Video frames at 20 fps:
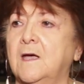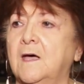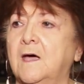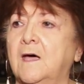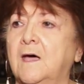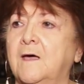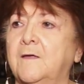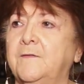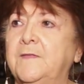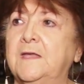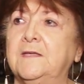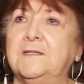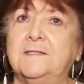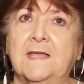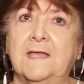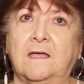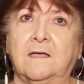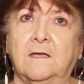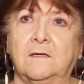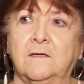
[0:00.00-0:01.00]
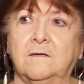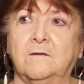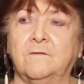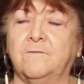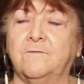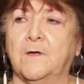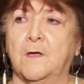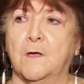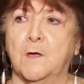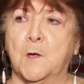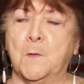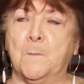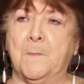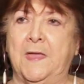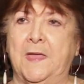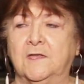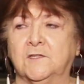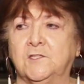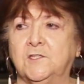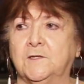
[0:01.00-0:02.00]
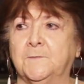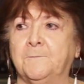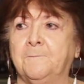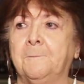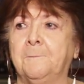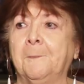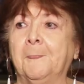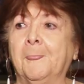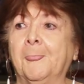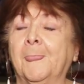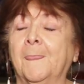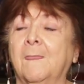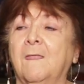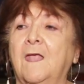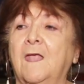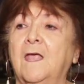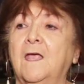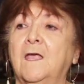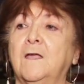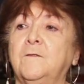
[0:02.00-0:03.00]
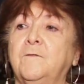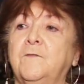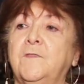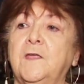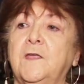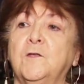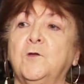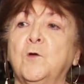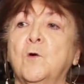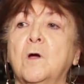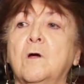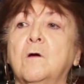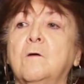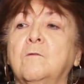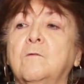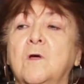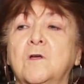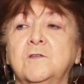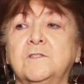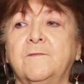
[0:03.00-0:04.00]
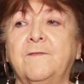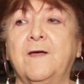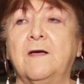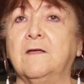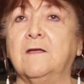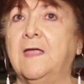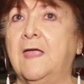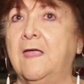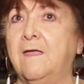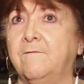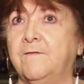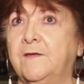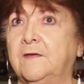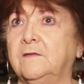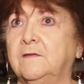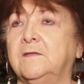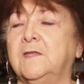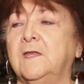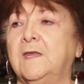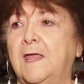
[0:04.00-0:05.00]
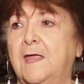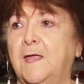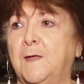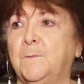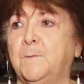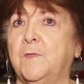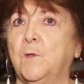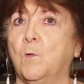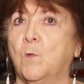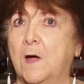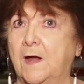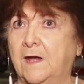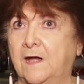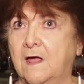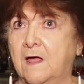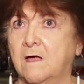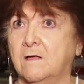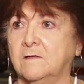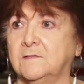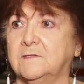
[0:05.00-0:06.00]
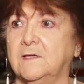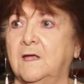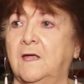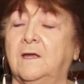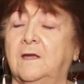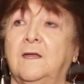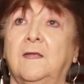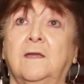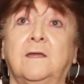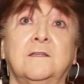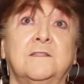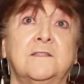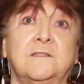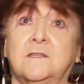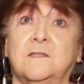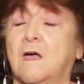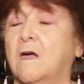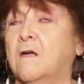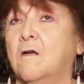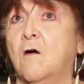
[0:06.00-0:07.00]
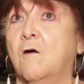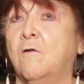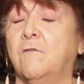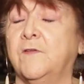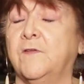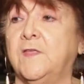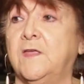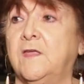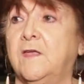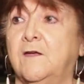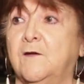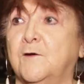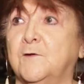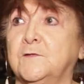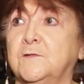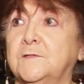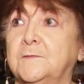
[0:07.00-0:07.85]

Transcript: uh, the Executive uh, Mansion, and Theodore Roosevelt gave it the name the White House, and it is stuck over the years.